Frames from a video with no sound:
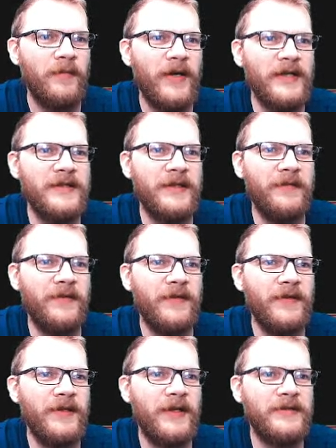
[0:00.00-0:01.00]
Master
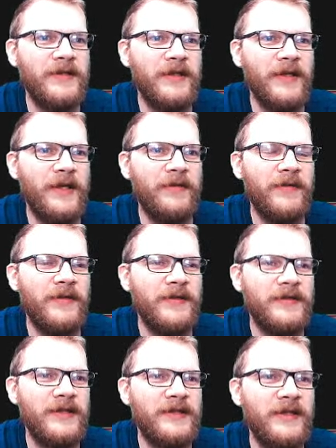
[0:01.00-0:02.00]
difficulty now is going to give
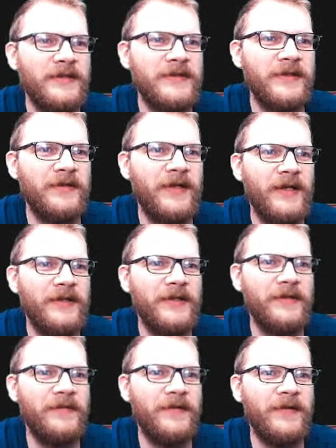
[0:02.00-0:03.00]

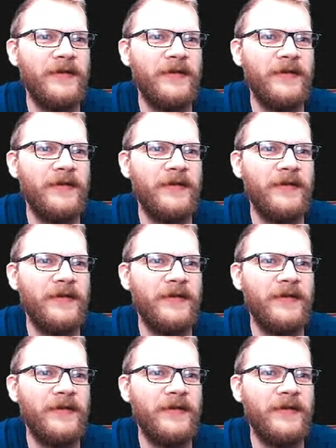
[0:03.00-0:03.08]
6,700.